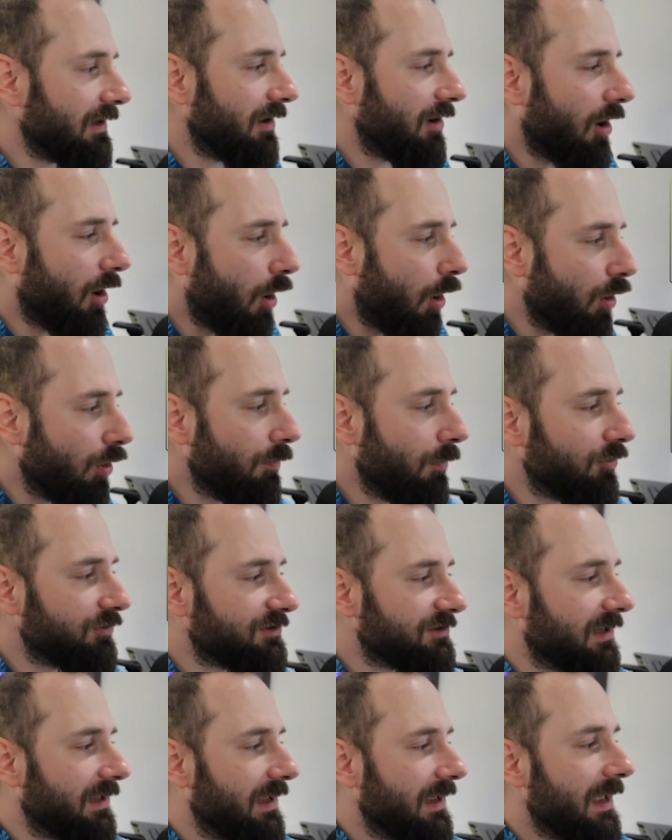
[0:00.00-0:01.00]

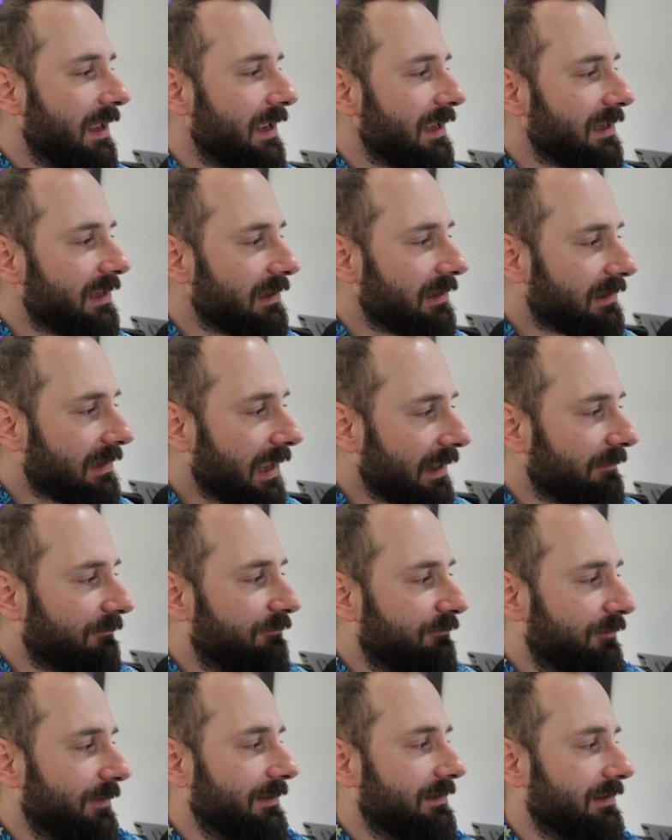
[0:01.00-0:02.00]
almost can
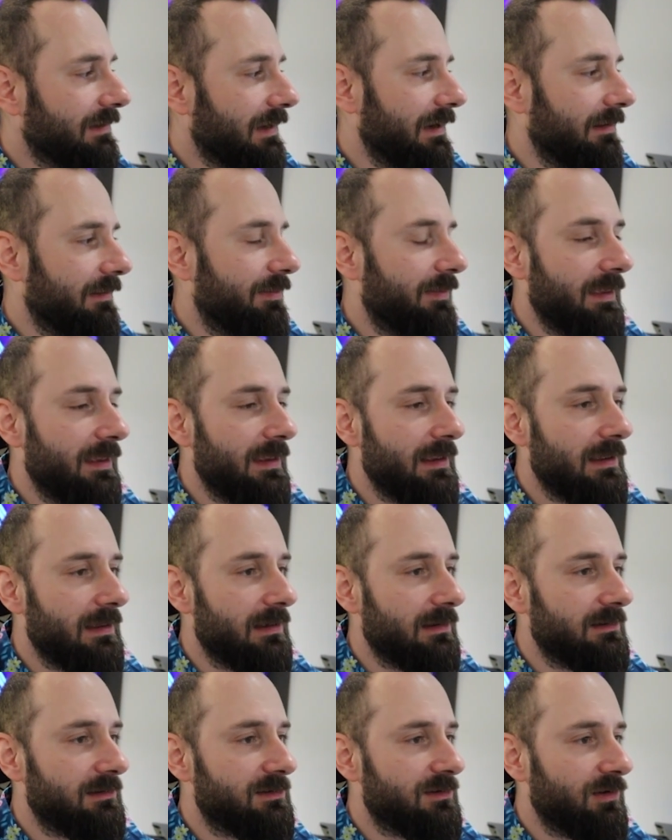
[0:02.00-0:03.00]
fit, I think,
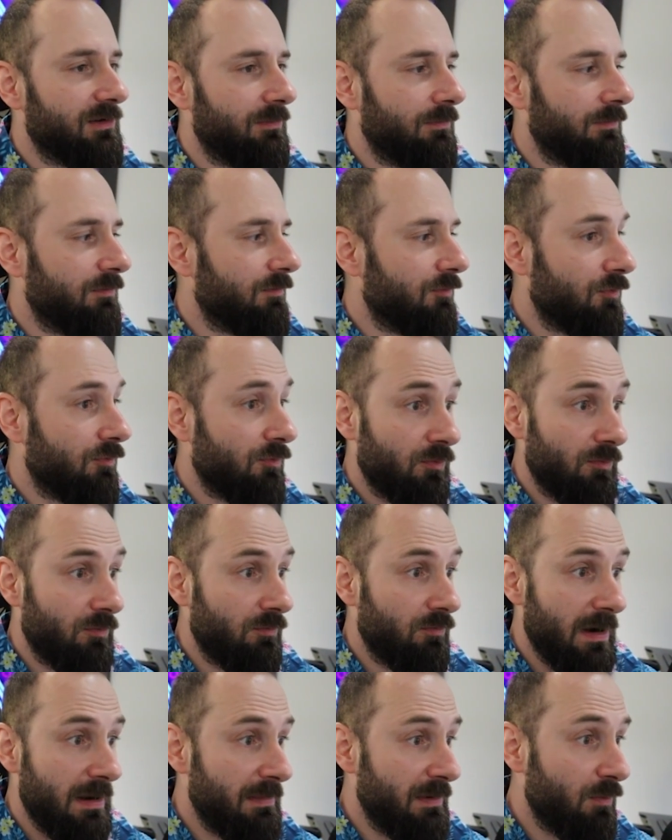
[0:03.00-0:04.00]
some
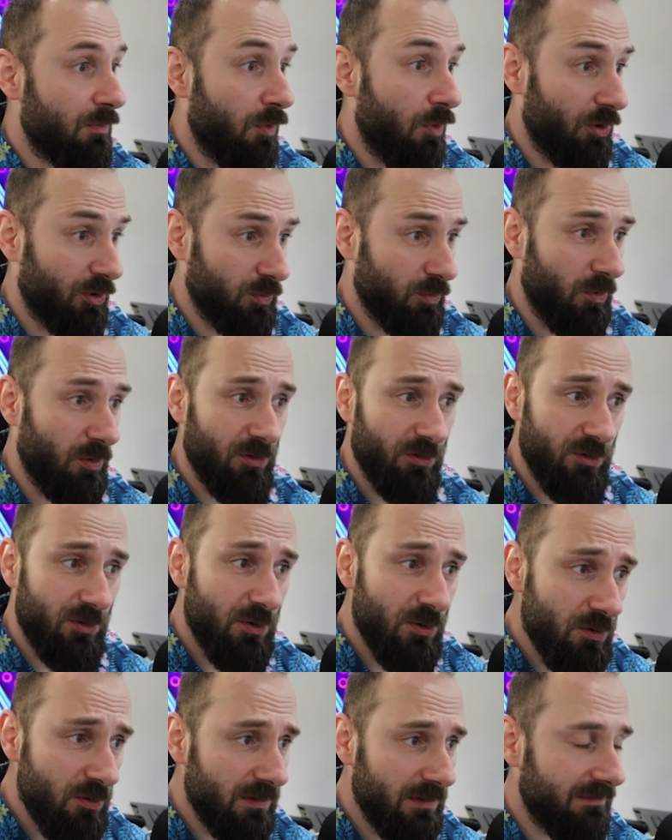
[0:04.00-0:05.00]
maybe World War
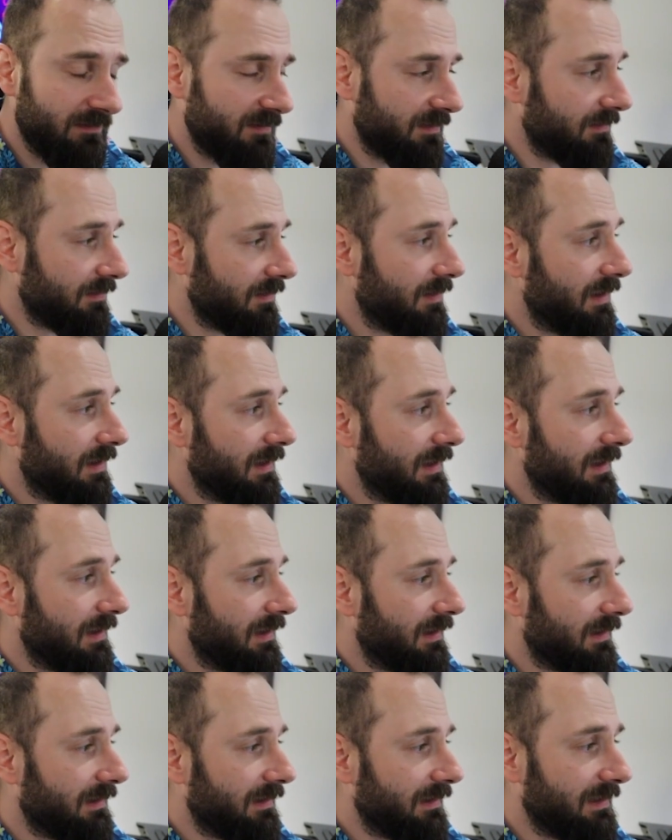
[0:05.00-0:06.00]
II even
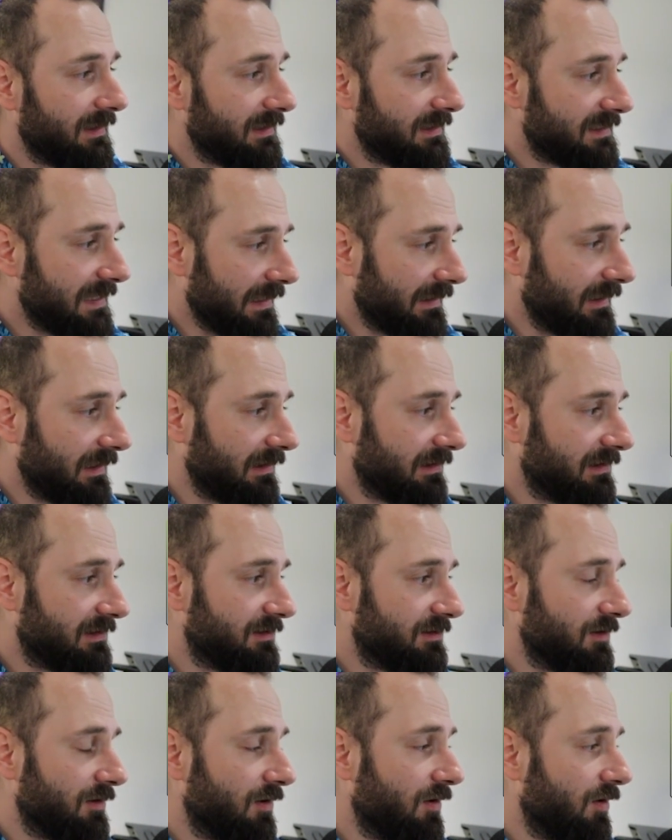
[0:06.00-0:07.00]
settings.
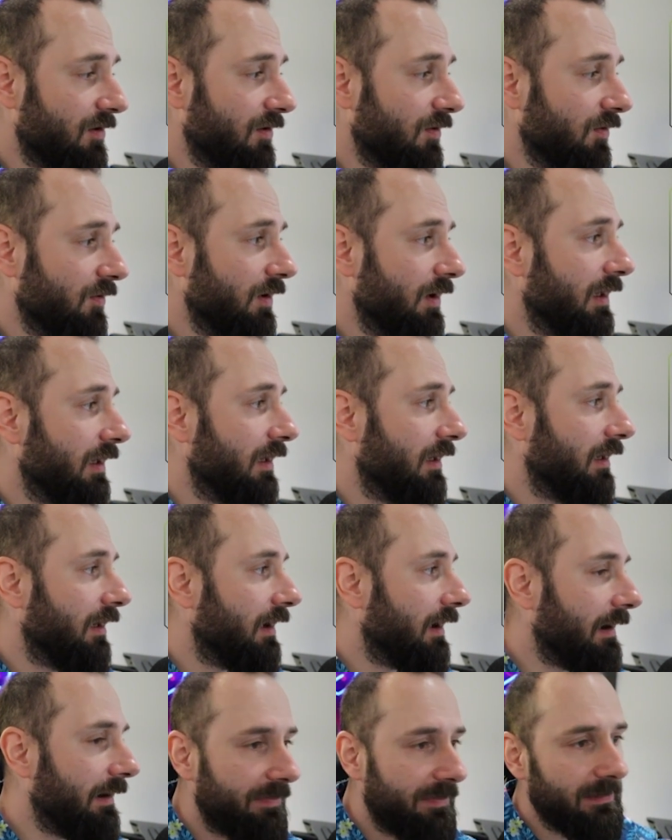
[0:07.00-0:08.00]
So
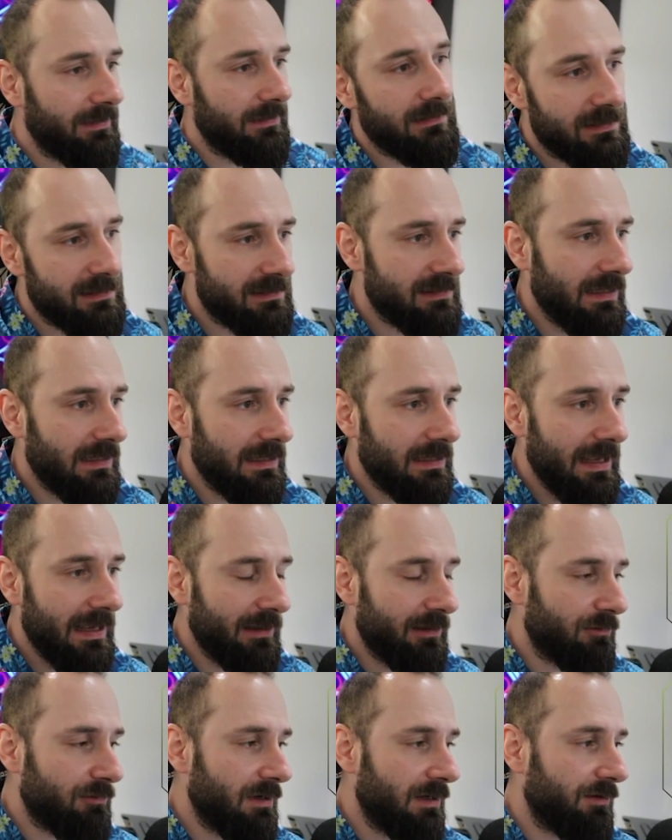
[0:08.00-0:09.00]
I think this is a
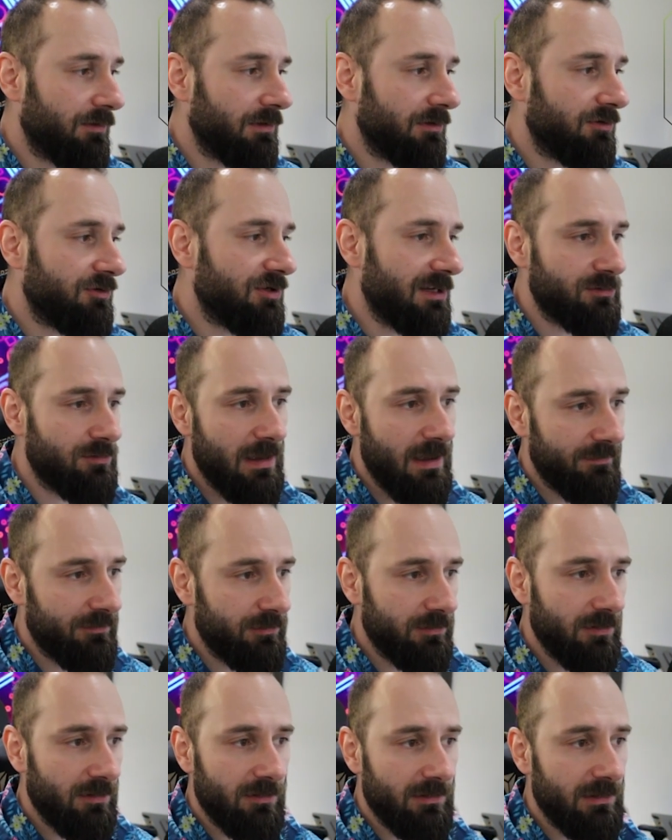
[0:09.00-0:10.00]
great unit just to have
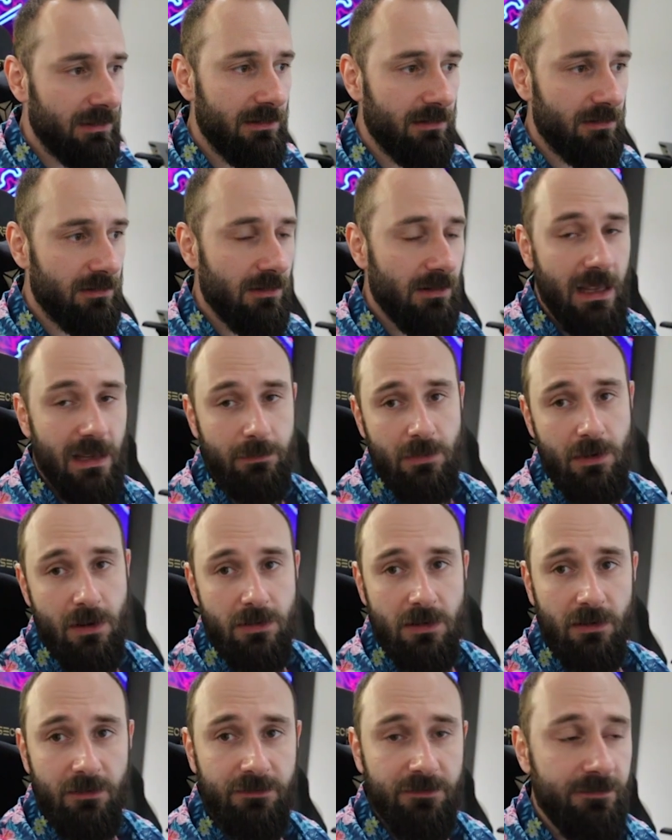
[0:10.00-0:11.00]
in your
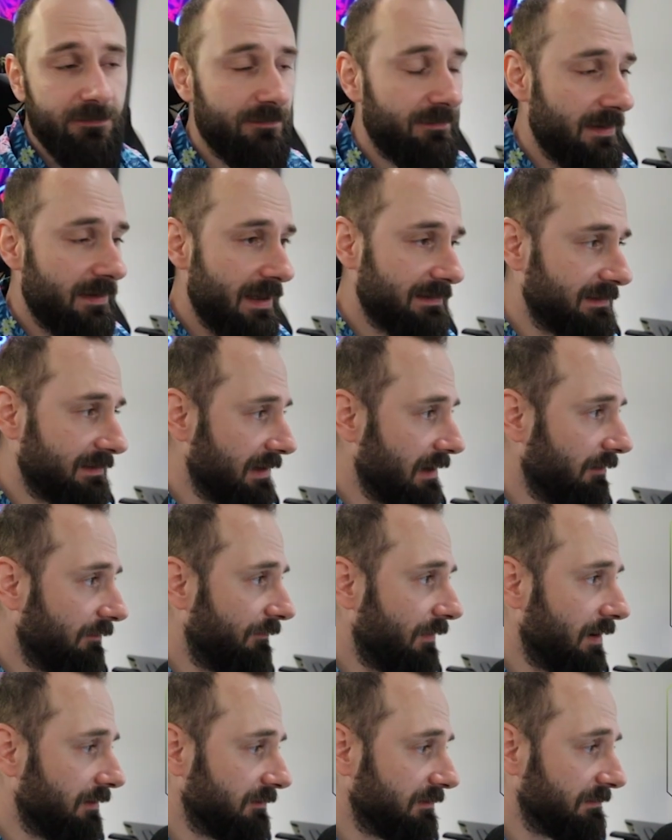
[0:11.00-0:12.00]
library of STL
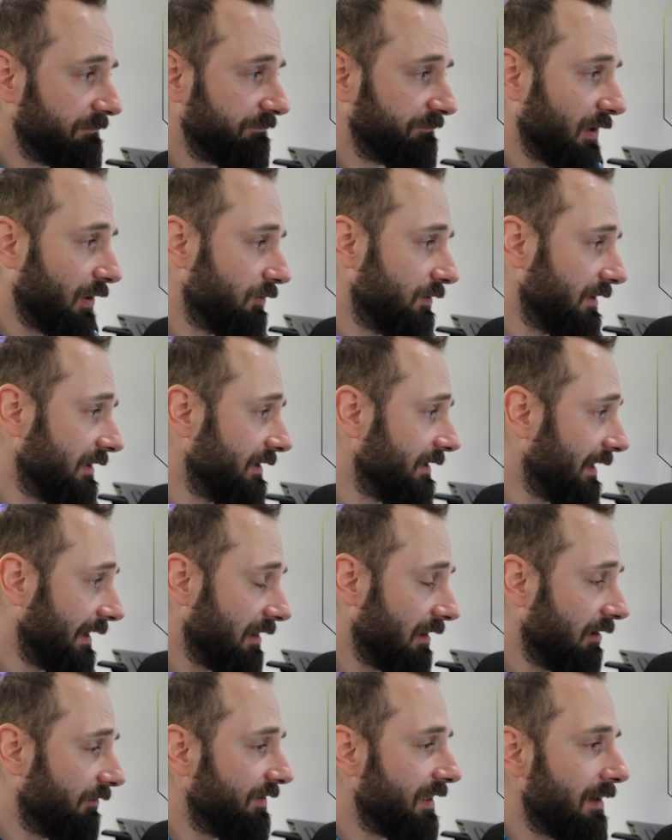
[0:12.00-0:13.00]
files. Really, I
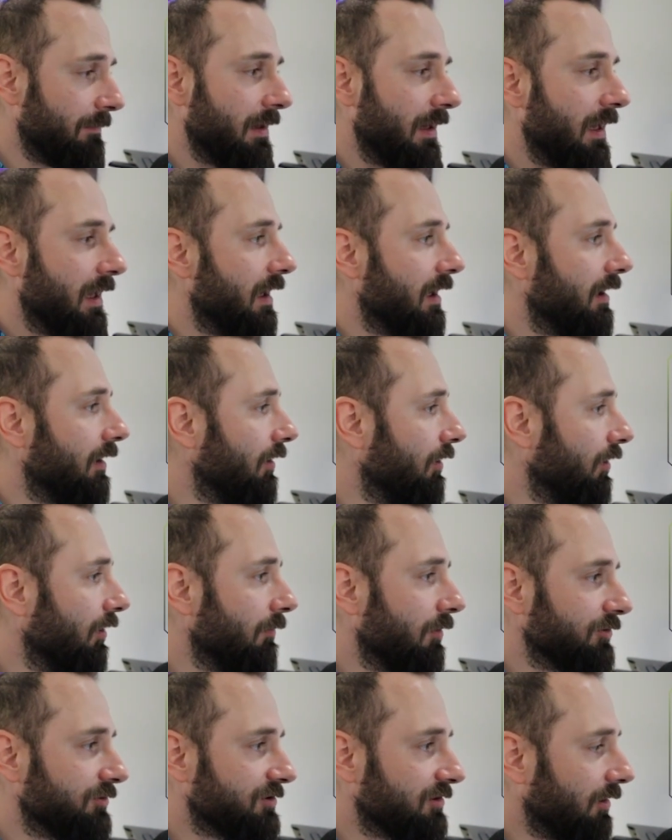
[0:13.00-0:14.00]
love them.
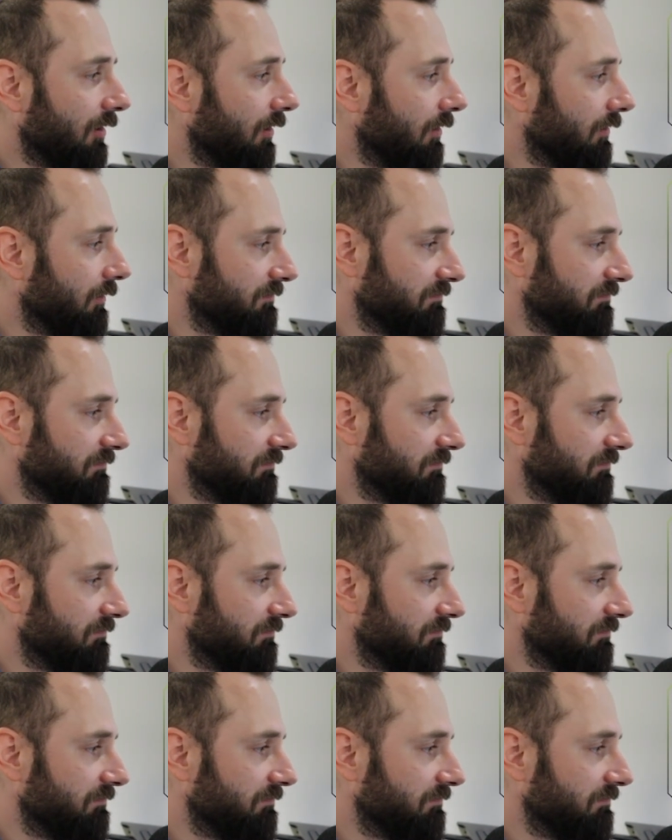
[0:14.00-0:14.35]
Almost all.